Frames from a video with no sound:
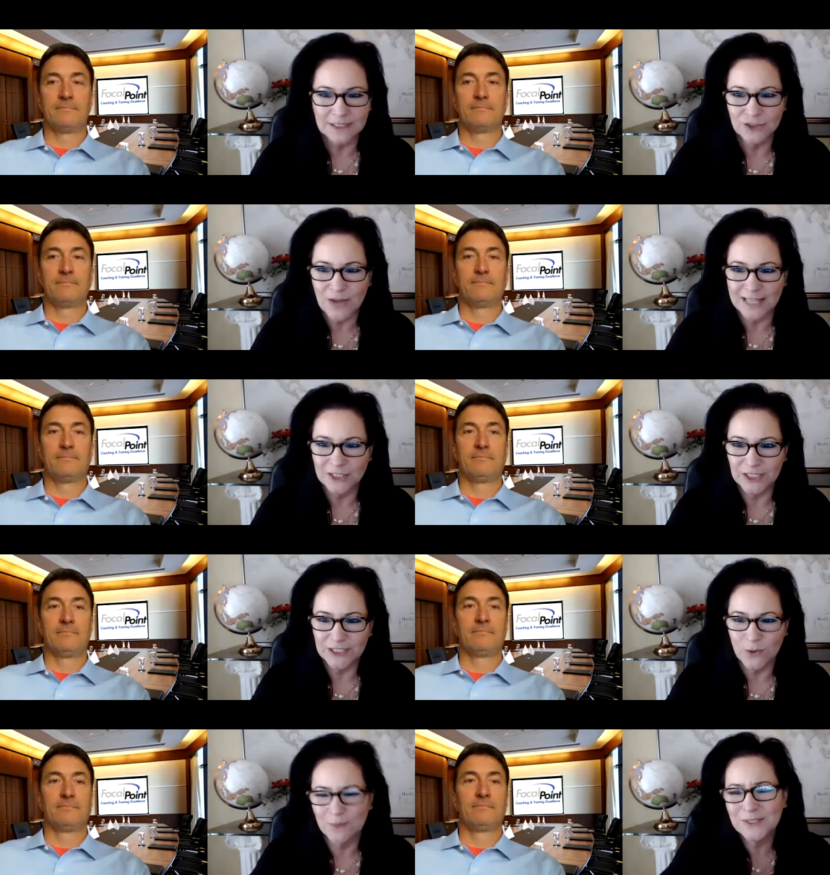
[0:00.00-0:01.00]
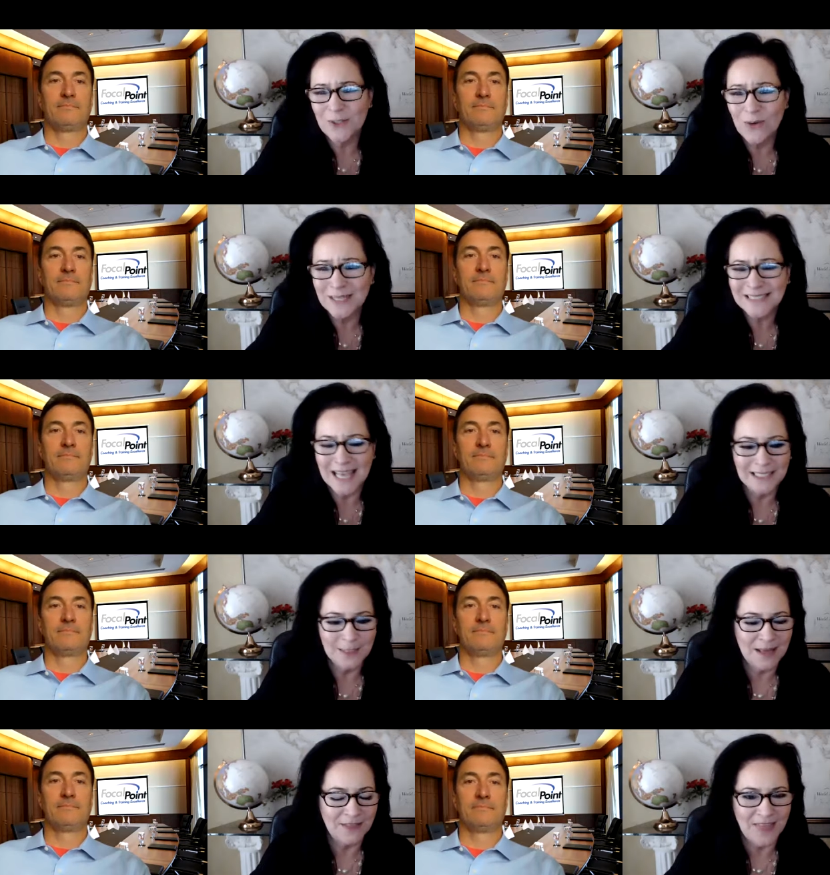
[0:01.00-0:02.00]
Speaker 1: strategy. So I'm so
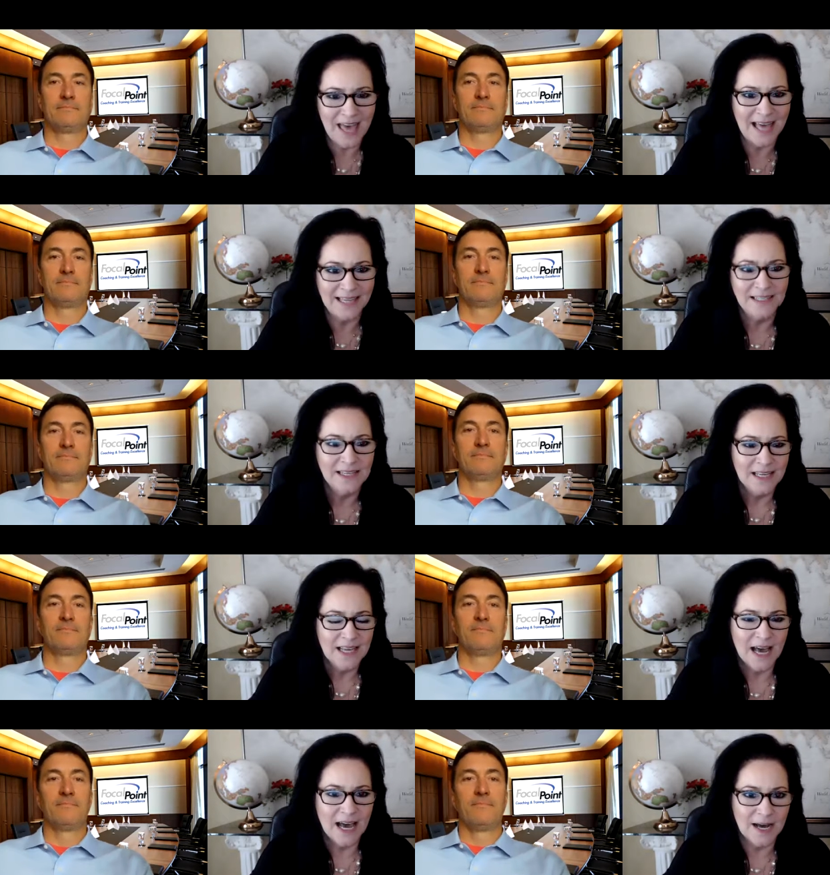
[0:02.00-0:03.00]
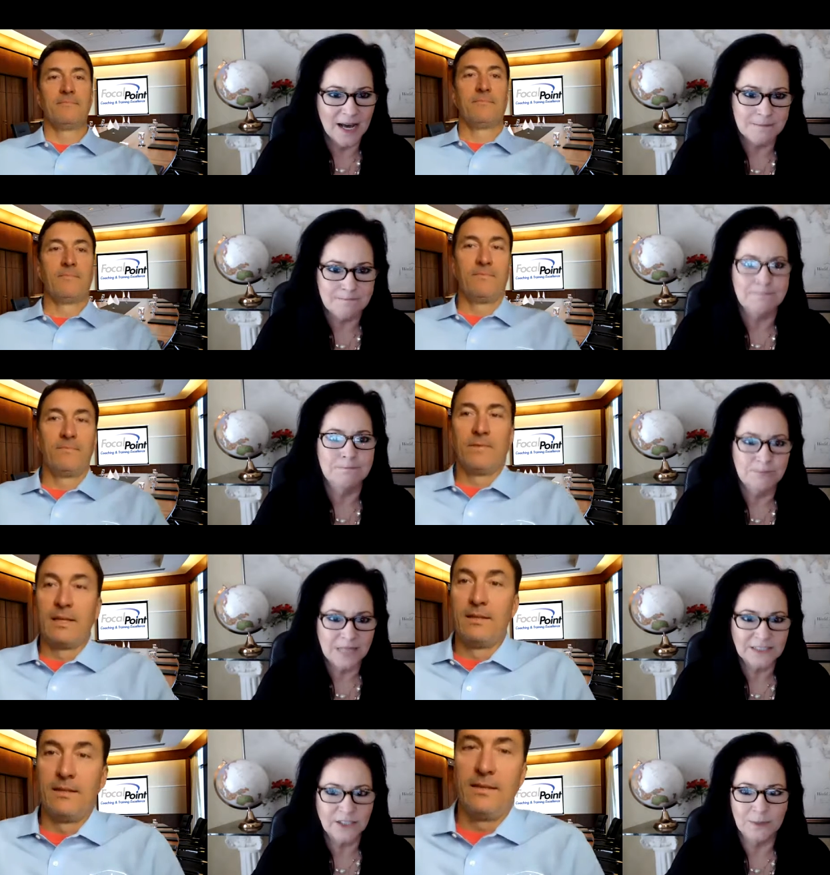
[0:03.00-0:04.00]
excited about that. Um,
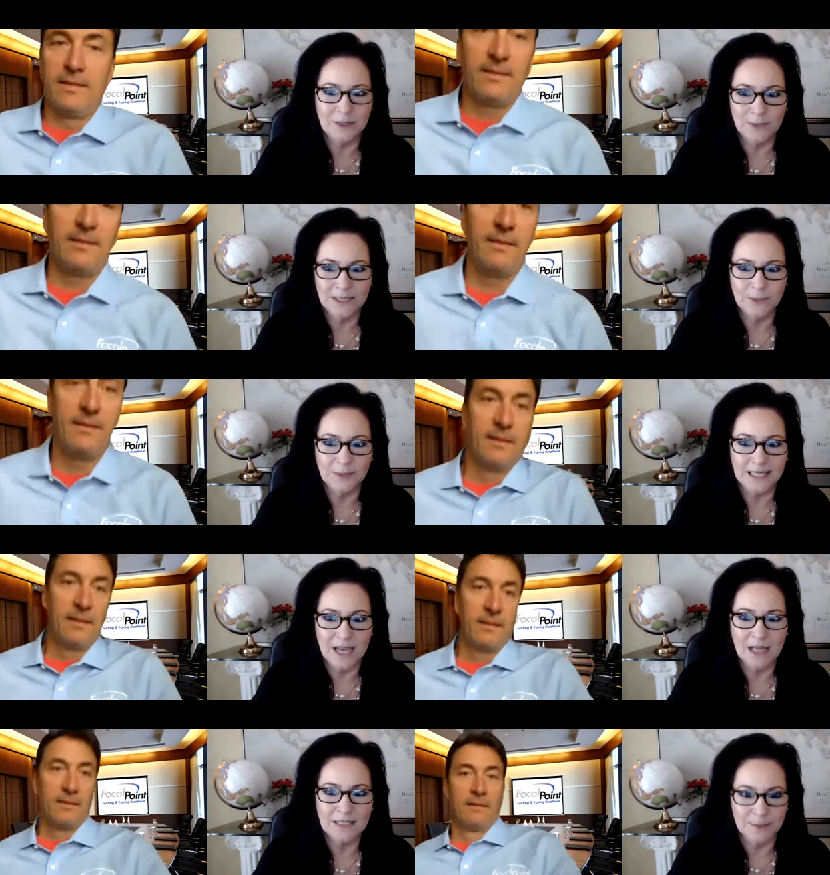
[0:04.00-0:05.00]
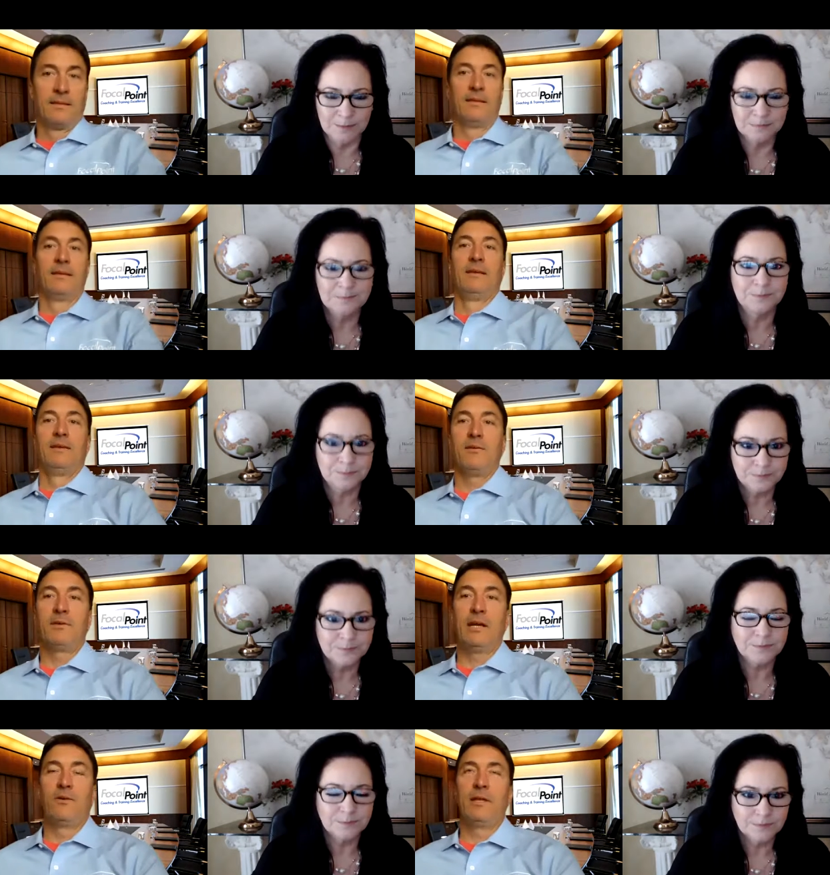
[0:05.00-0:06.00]
that's going to be really, really awesome.
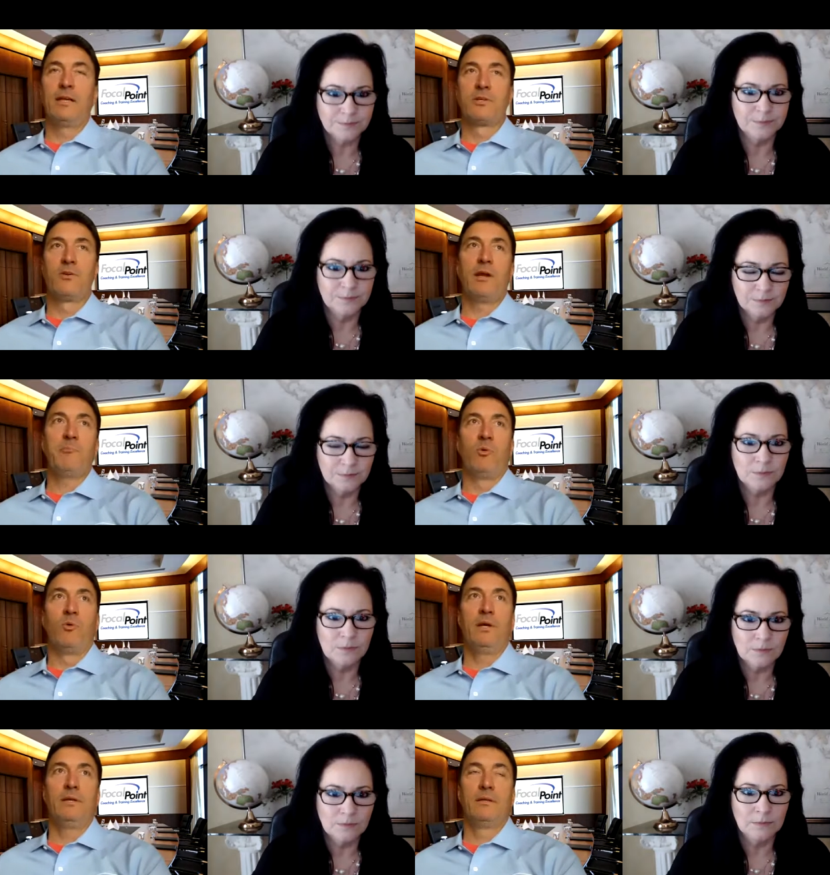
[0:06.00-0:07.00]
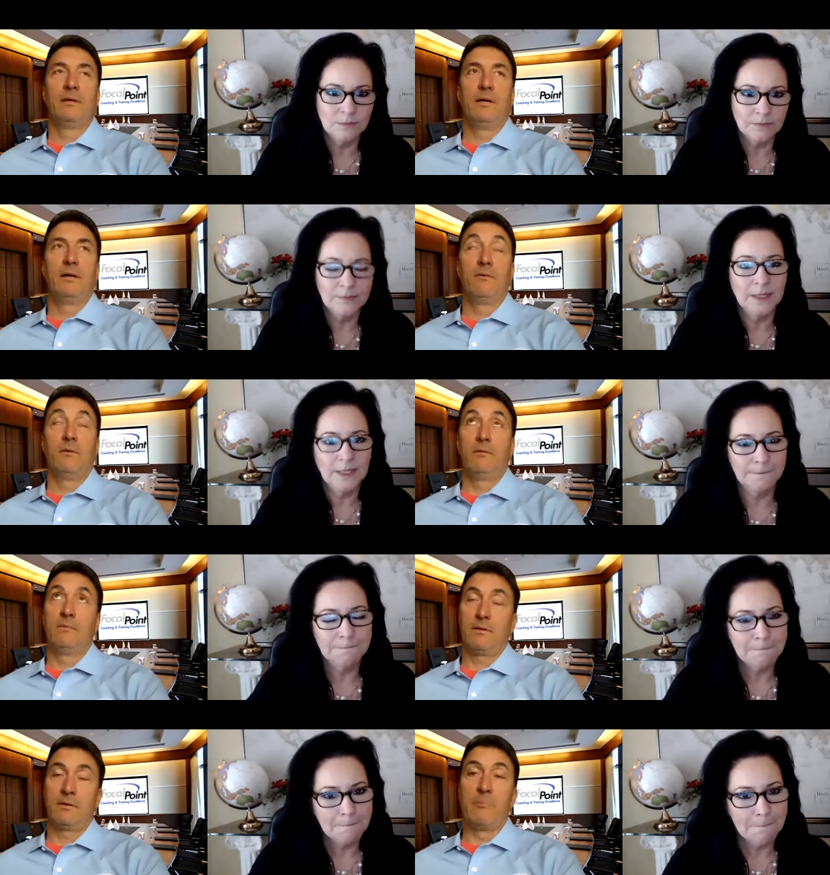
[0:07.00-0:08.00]
Speaker 2: Carol, that's a great point. Uh,
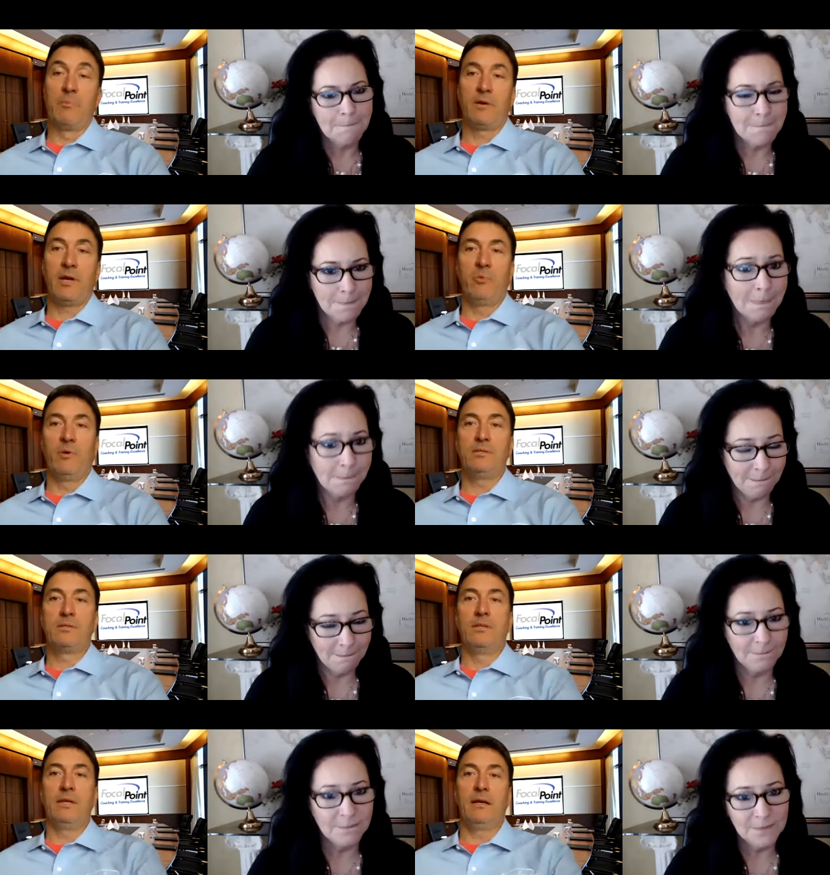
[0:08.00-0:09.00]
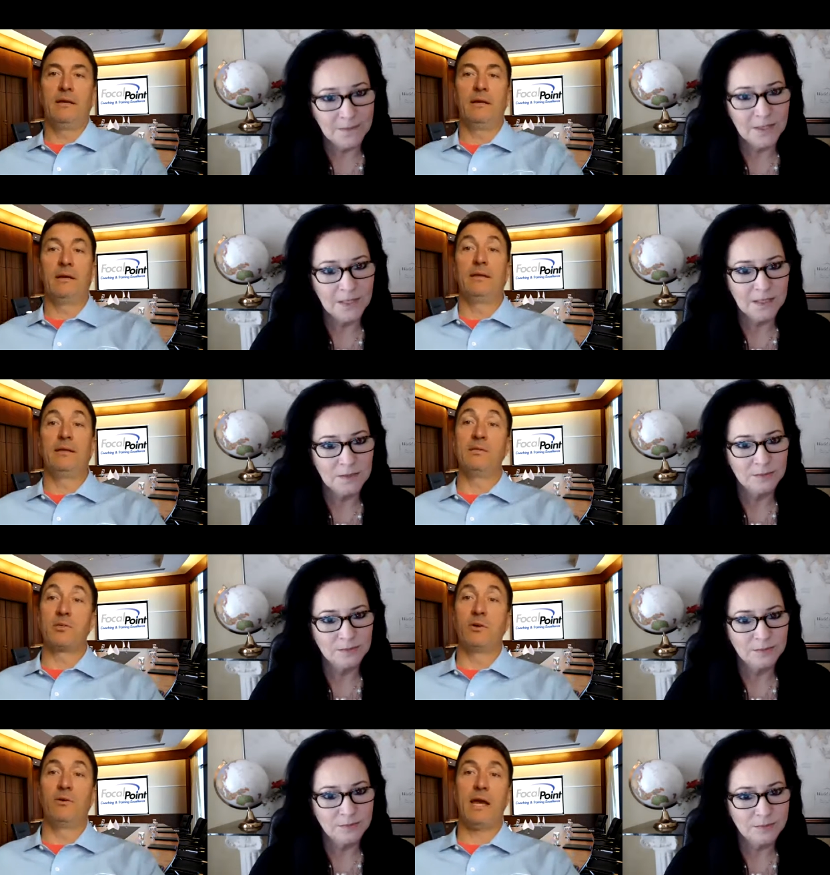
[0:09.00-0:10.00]
well, a couple great points in there. Uh, and
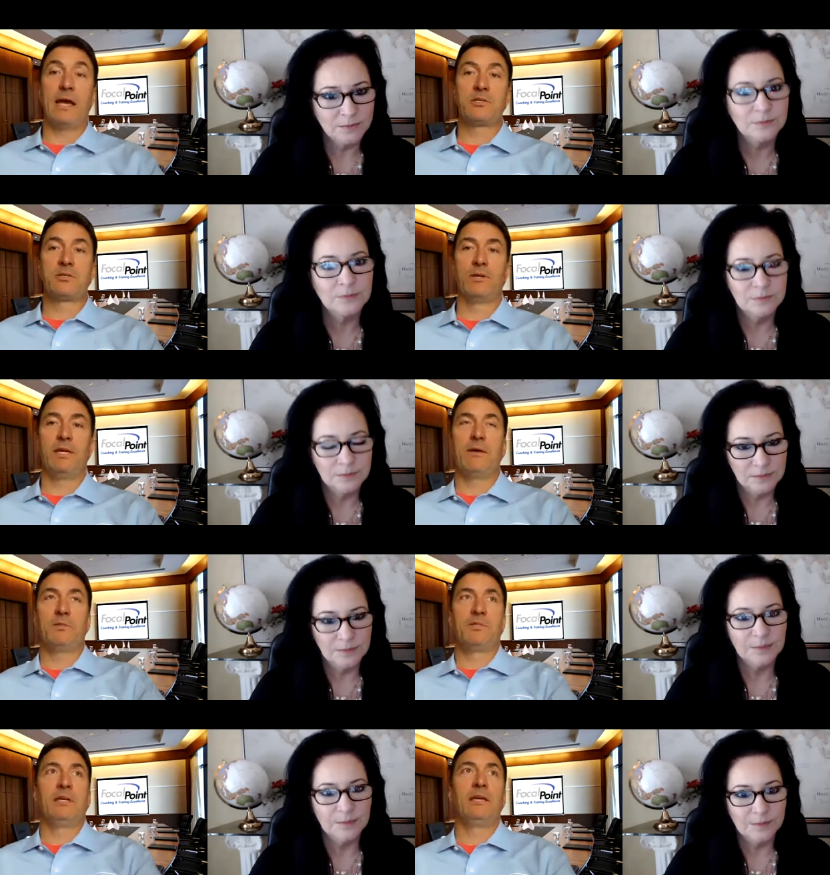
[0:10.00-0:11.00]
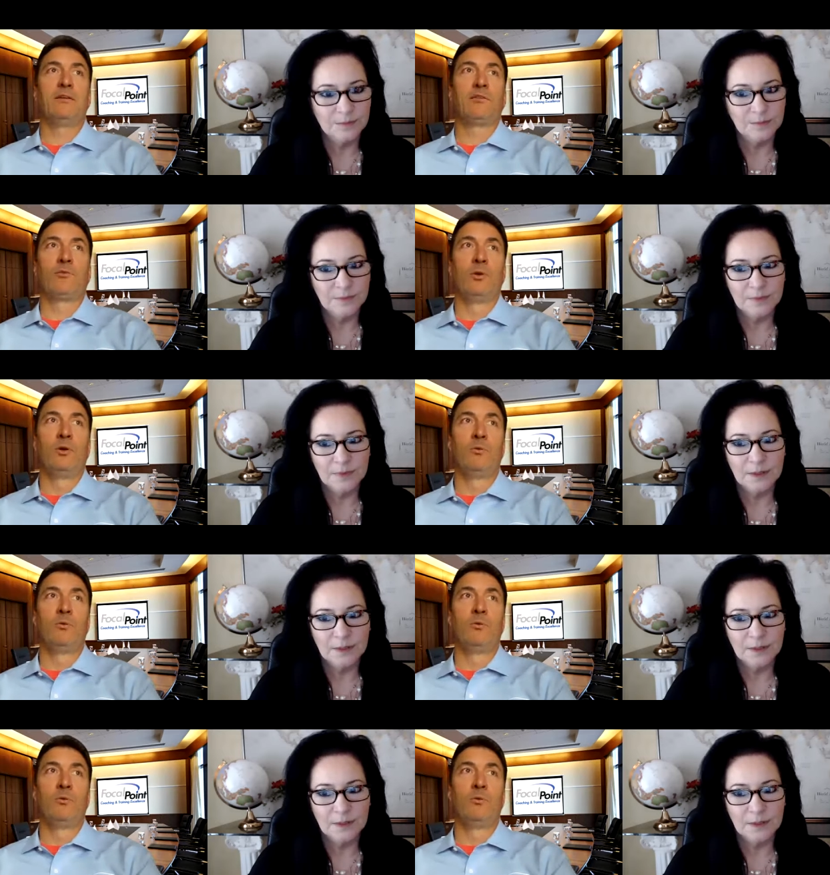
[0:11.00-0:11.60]
so, actually, I was thinking through